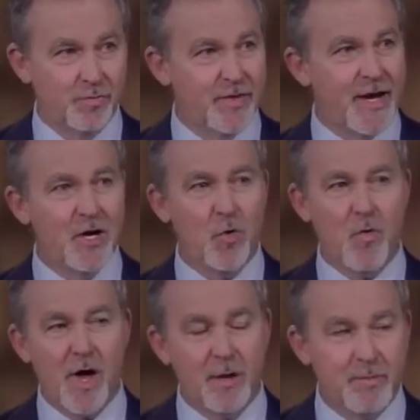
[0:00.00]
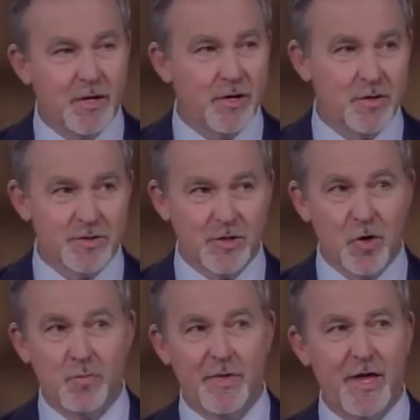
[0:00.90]
They don't want to be in a nursing
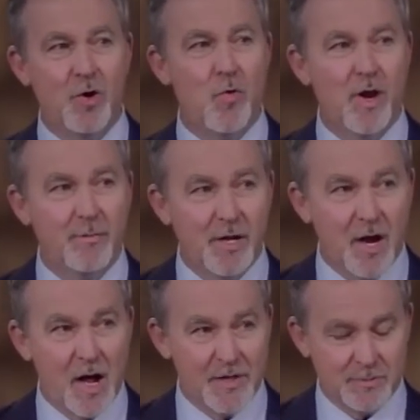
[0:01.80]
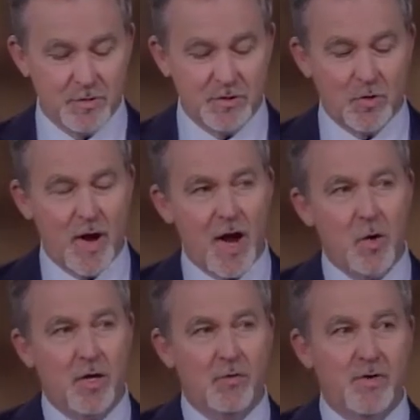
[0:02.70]
home. They don't want to be in a hospital. So how
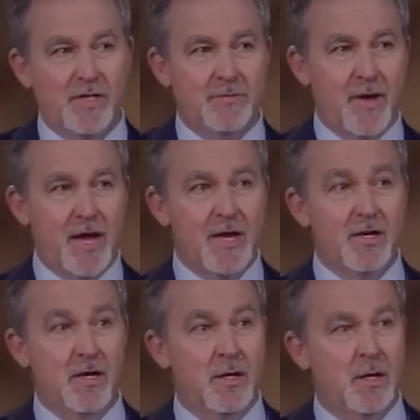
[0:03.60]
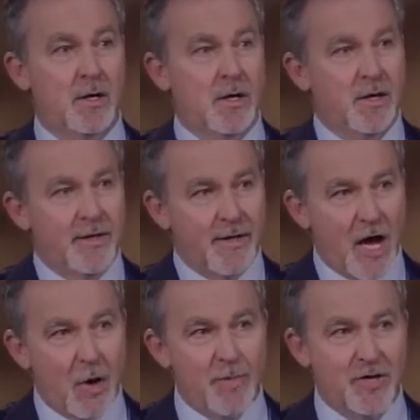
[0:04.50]
can we expand the
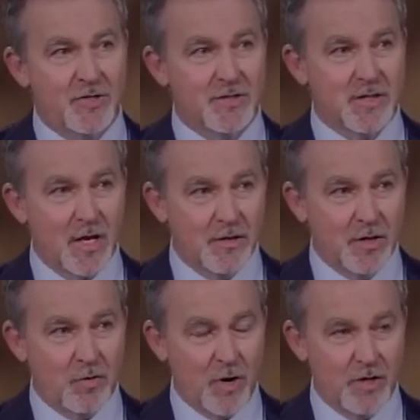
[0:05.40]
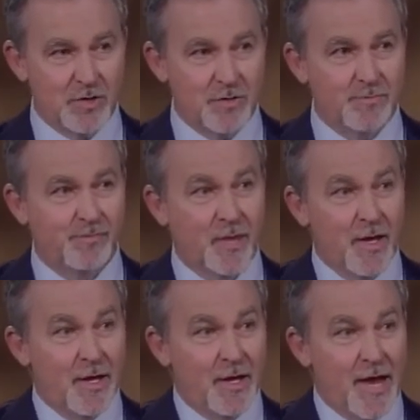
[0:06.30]
outpatient side of the equation?
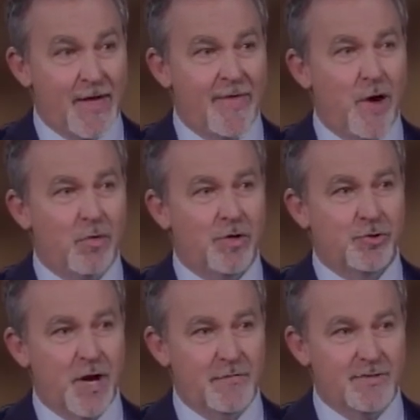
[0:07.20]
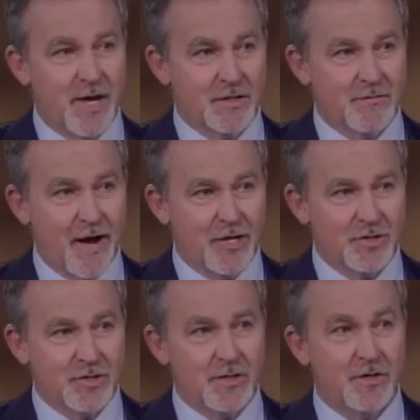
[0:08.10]
And that will drive
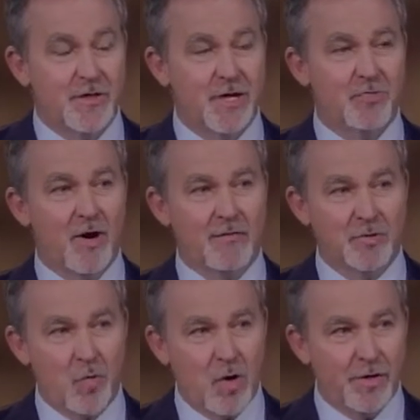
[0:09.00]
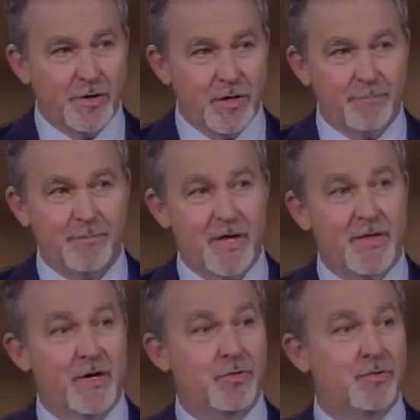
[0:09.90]
satisfaction, that drives quality up, and
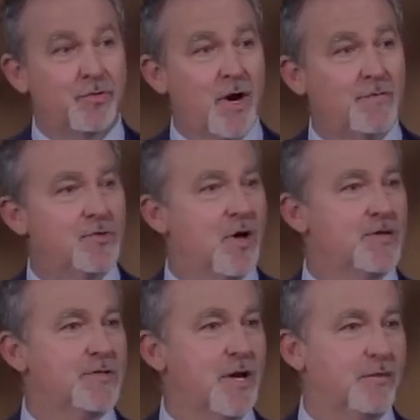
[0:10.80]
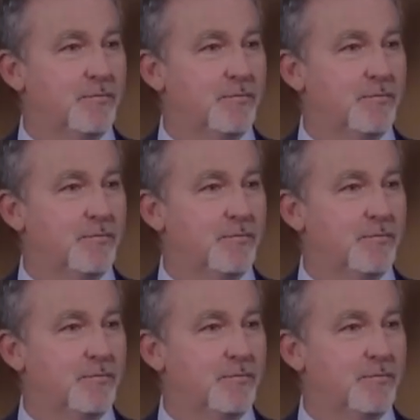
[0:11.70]
that drives costs down.